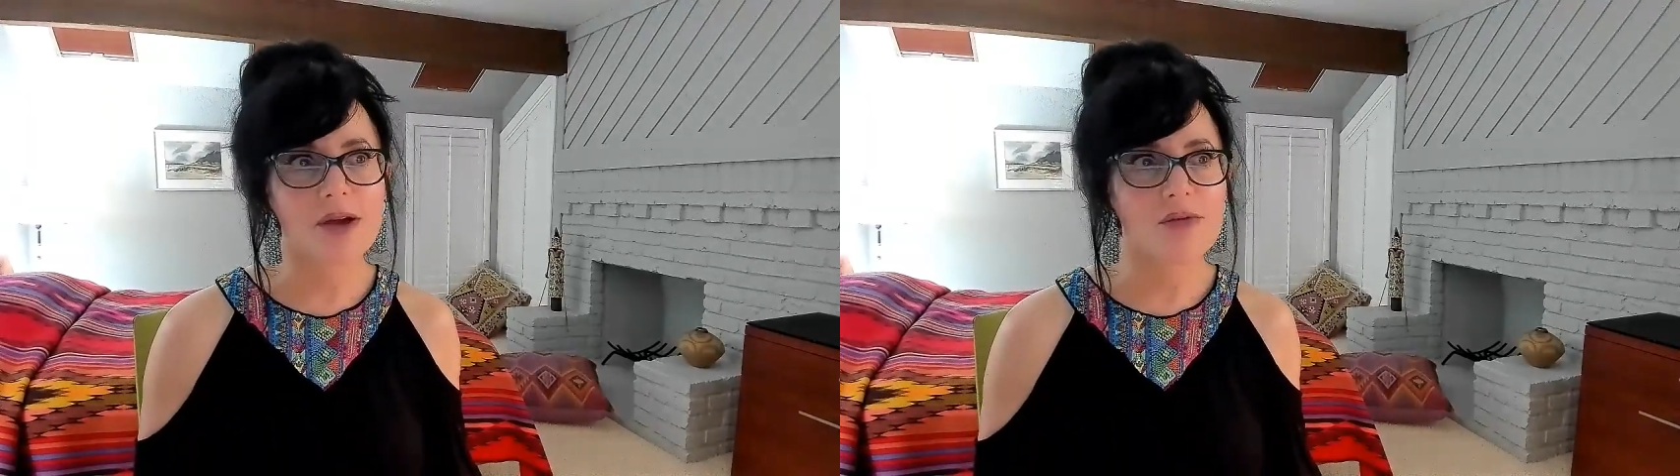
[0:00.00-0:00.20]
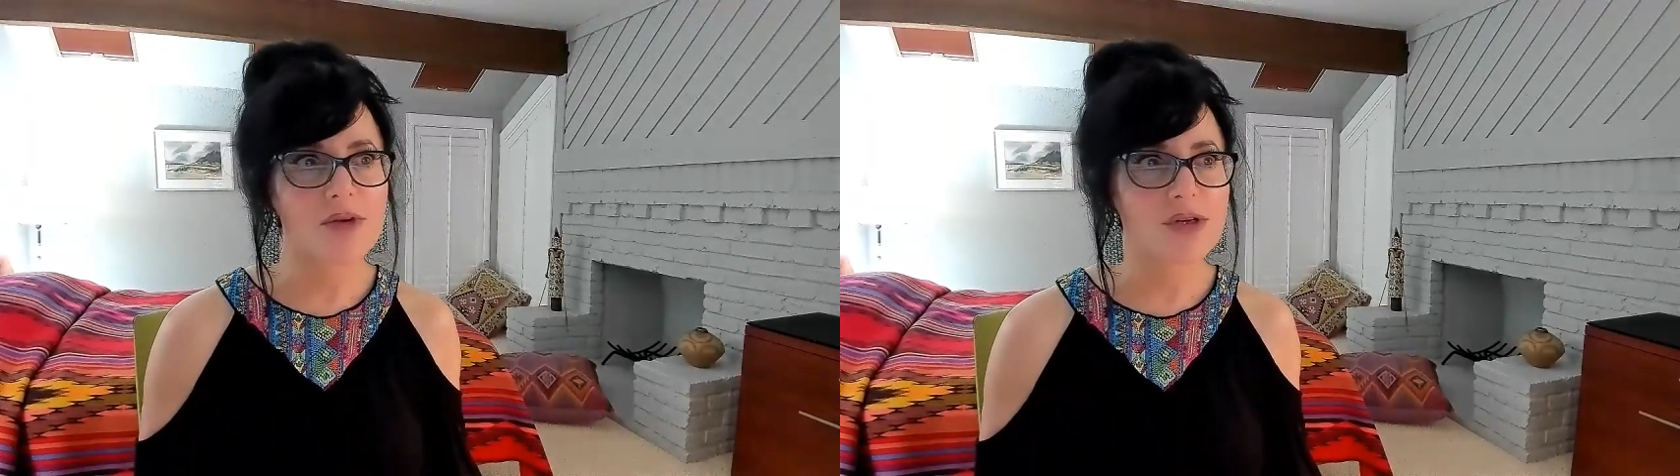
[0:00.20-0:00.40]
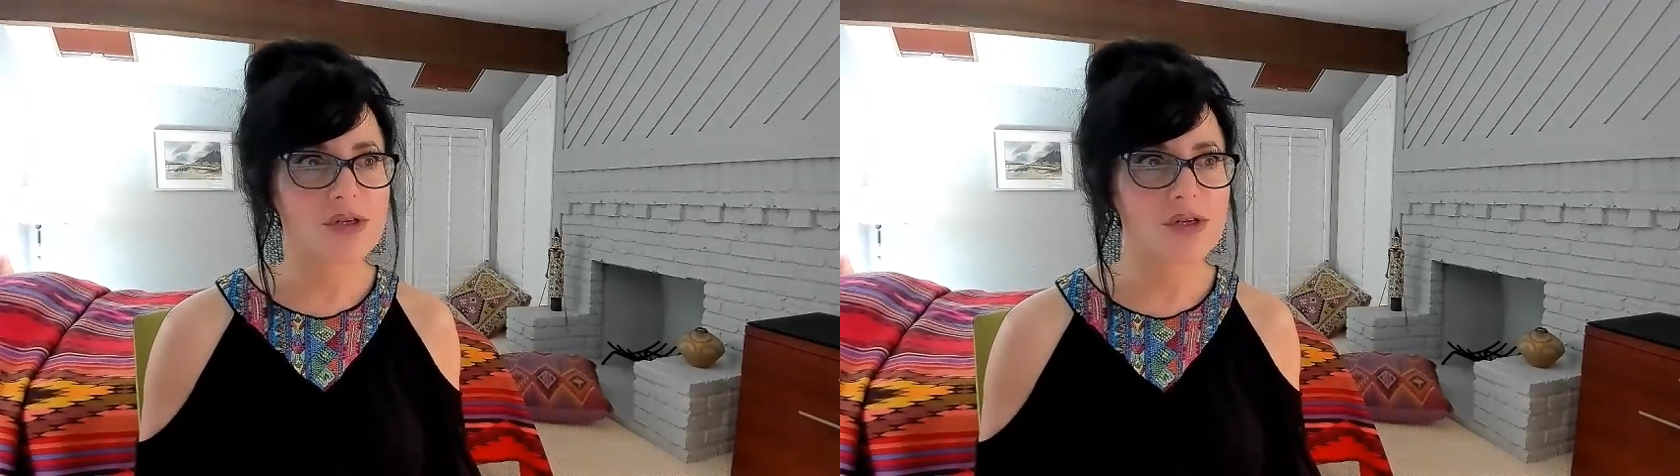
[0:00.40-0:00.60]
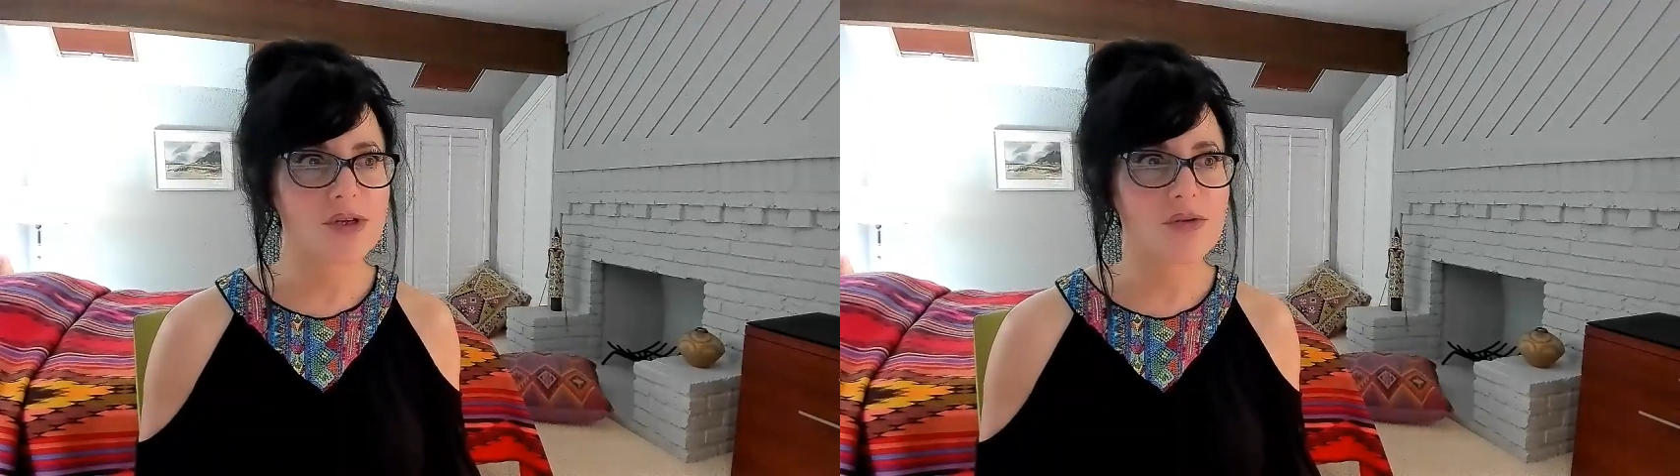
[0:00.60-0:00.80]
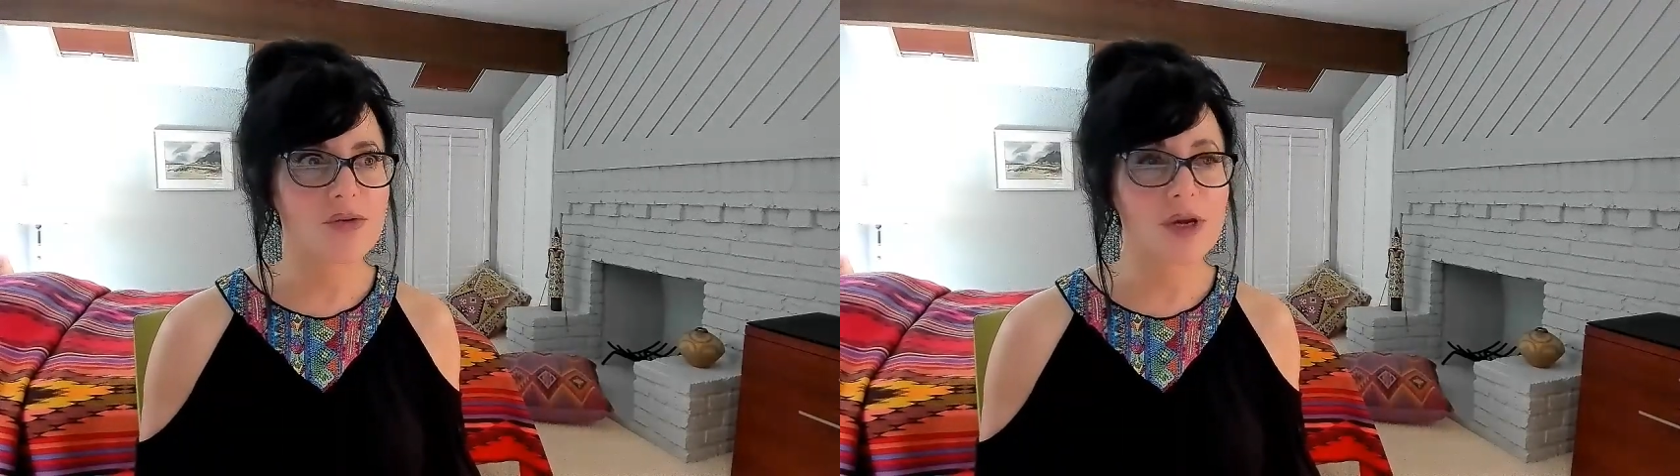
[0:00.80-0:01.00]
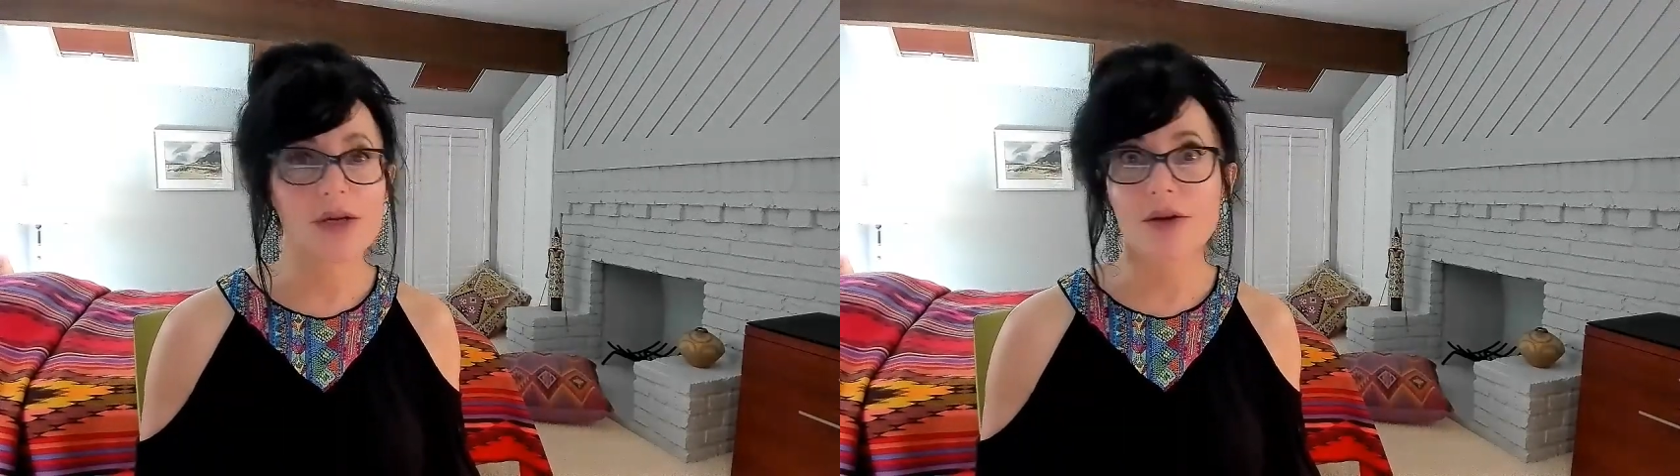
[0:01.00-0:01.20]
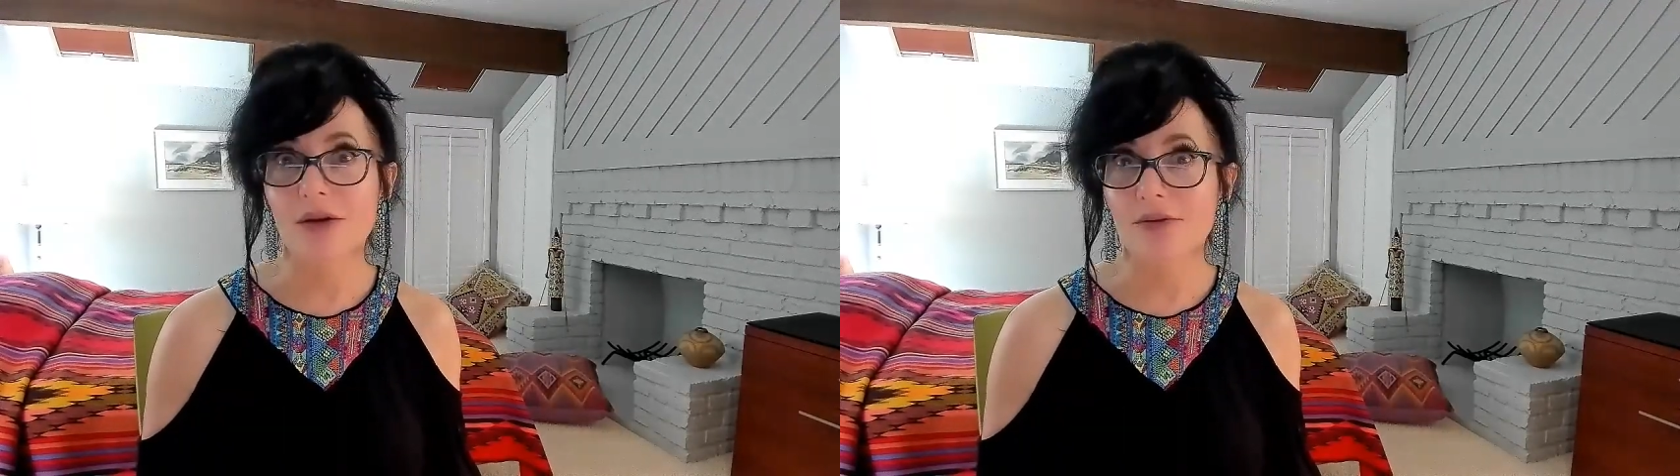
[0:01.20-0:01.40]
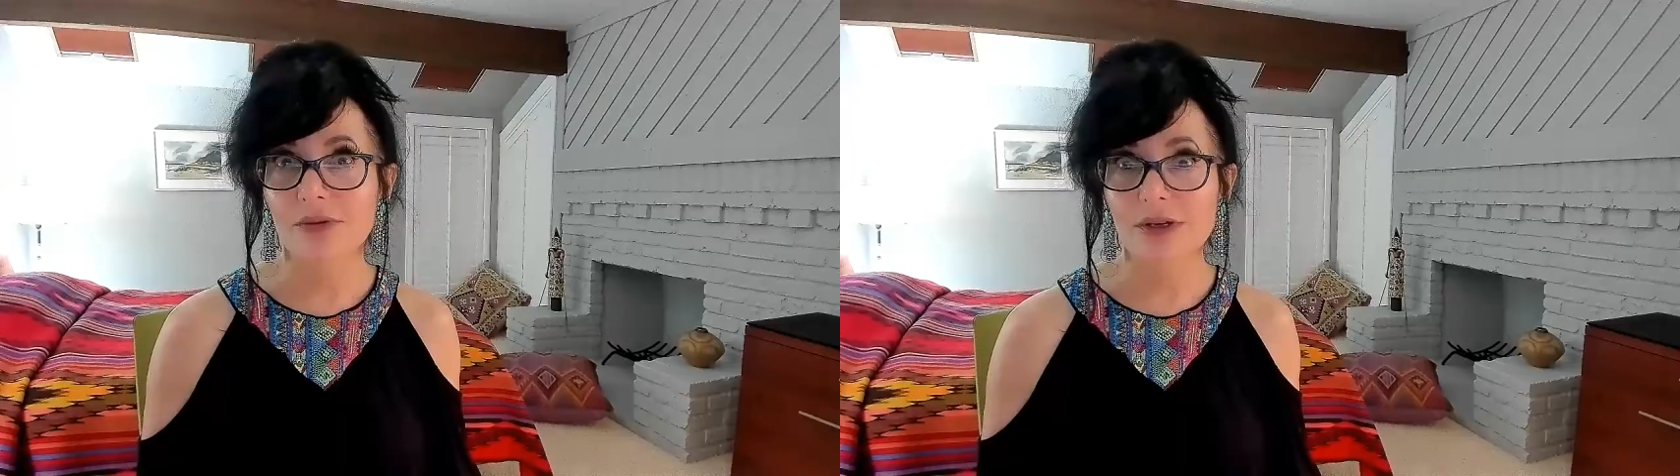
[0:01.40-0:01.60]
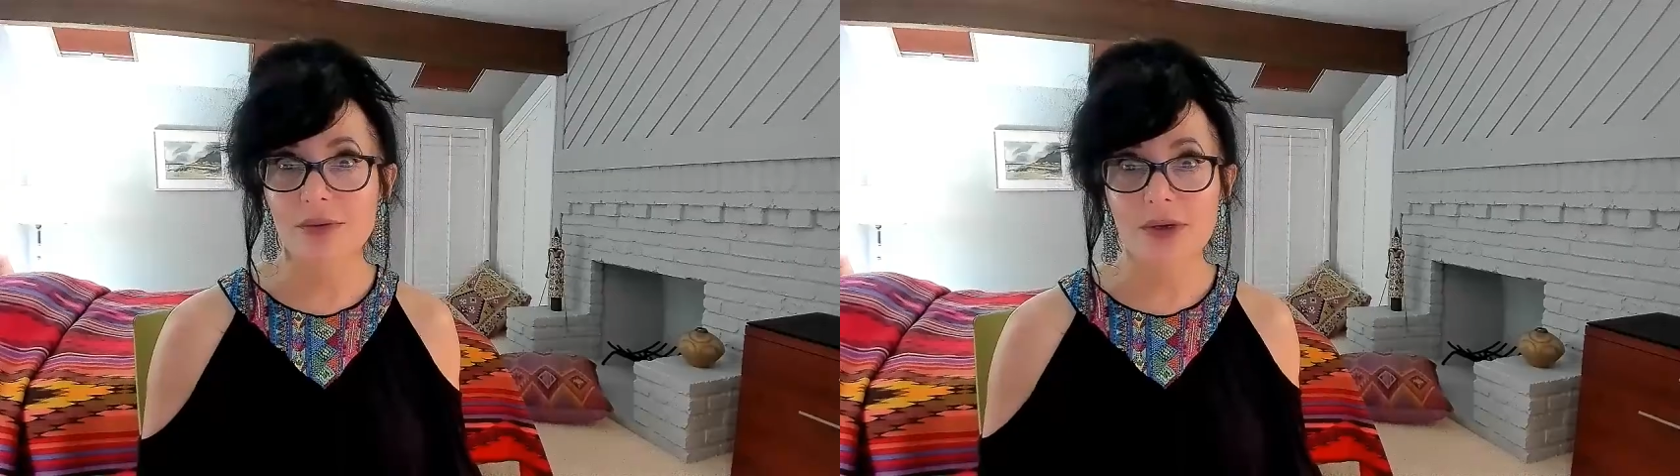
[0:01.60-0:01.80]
Russia-Ukraine conflict?